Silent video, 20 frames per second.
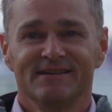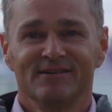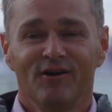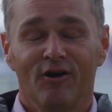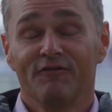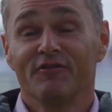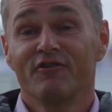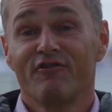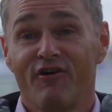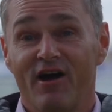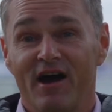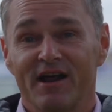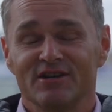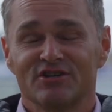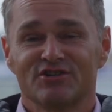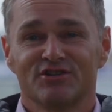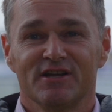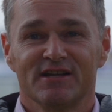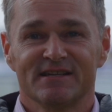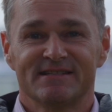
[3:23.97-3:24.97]
of the riders
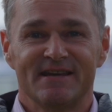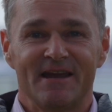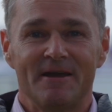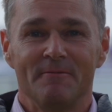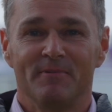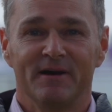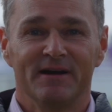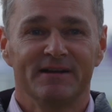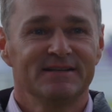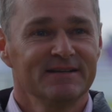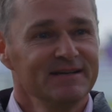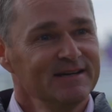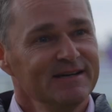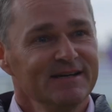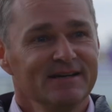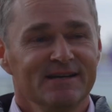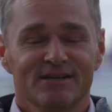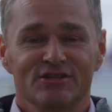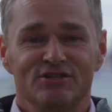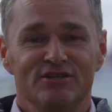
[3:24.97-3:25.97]
should I say, but
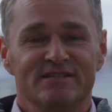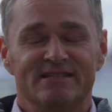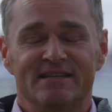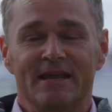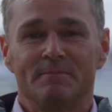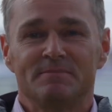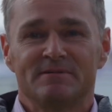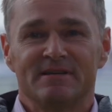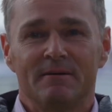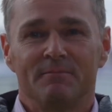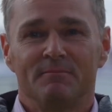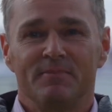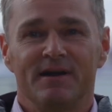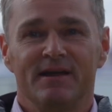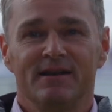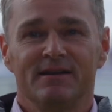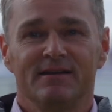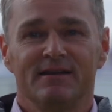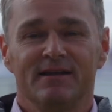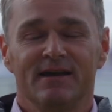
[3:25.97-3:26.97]
she steps up
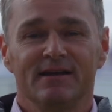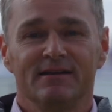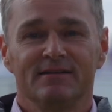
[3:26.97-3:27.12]
and